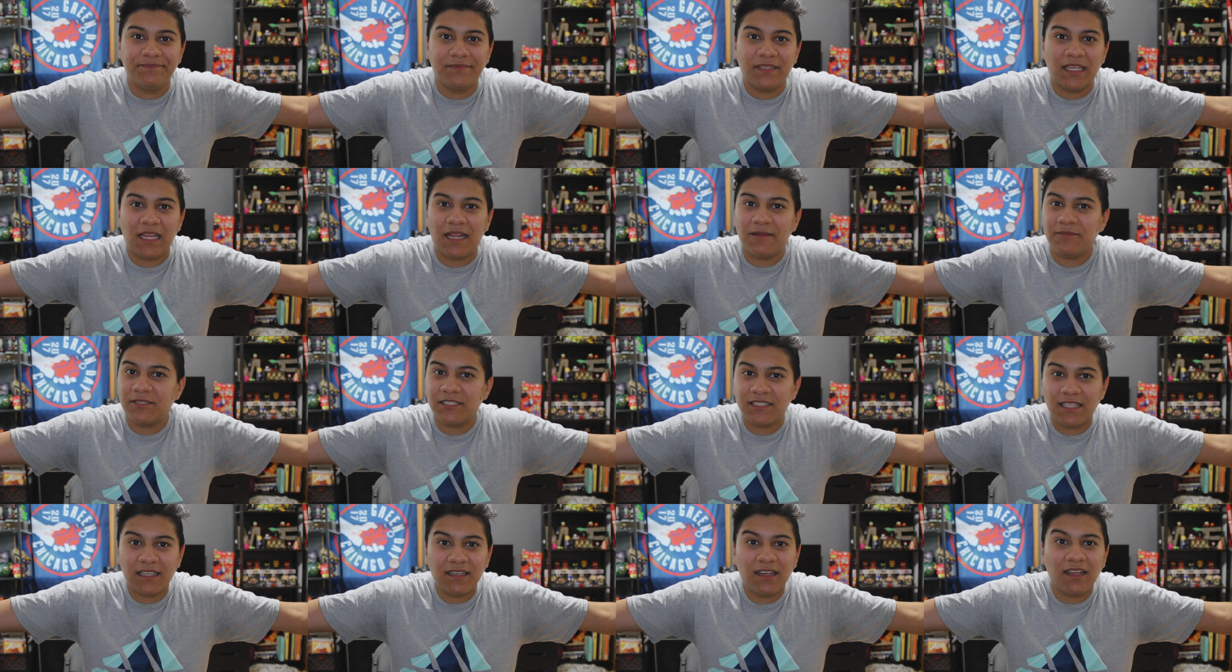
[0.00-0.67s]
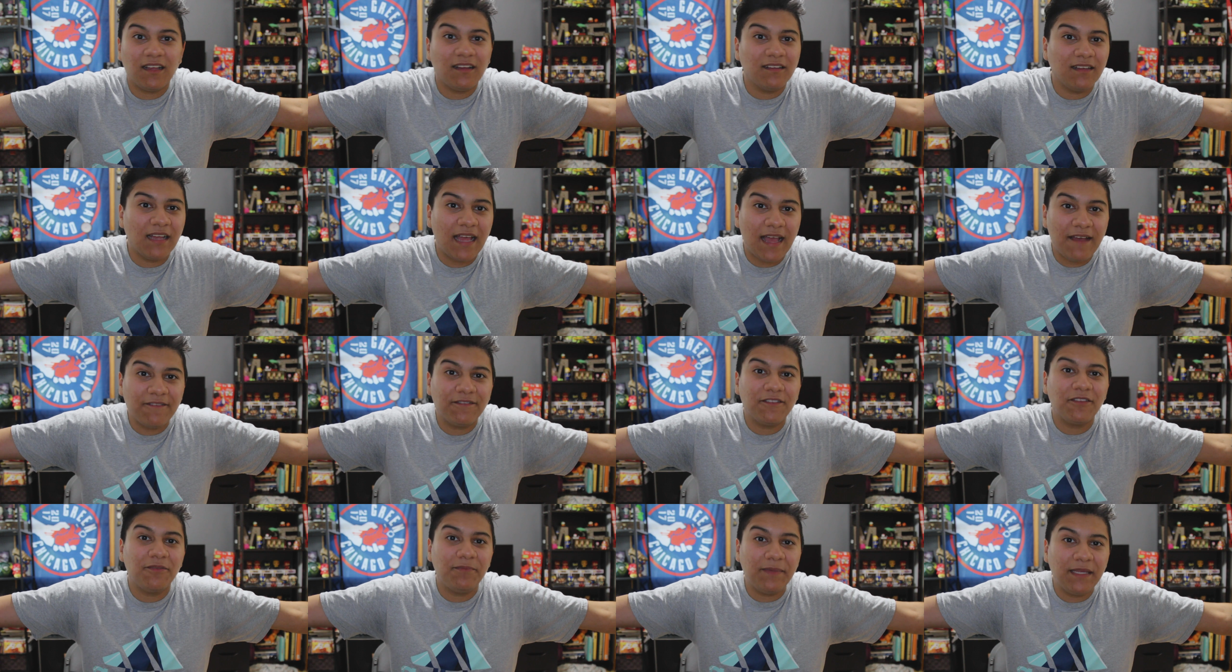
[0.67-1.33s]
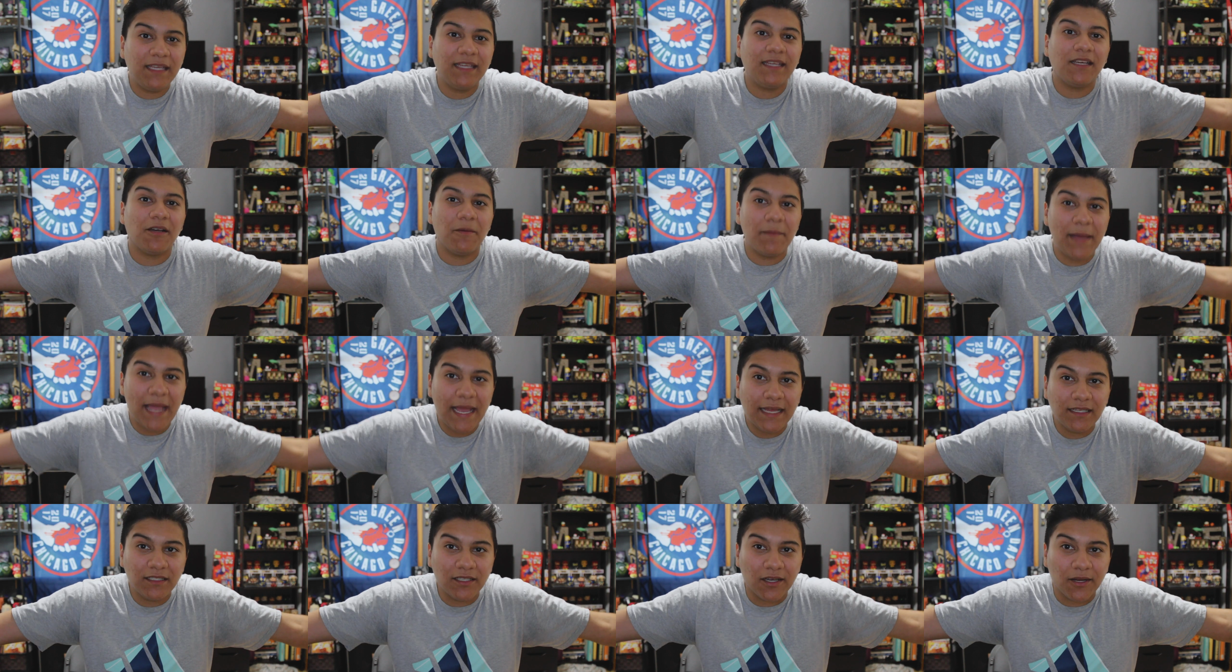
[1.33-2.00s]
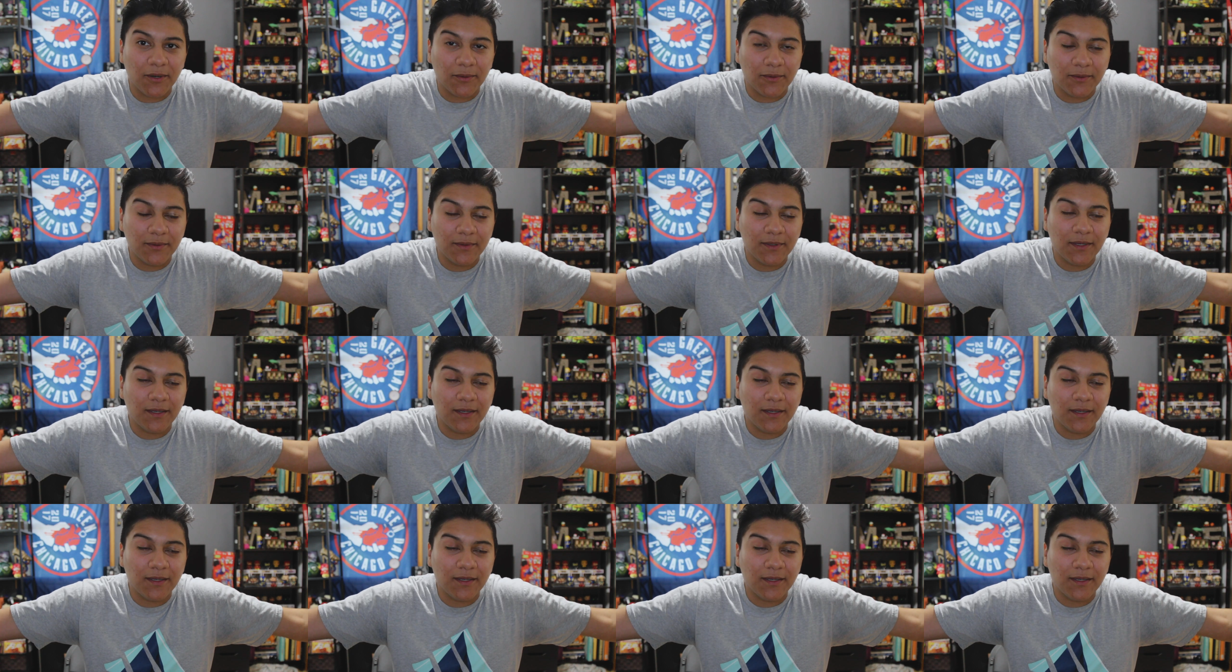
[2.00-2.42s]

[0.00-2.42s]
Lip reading: And I'm just gonna have to be commando.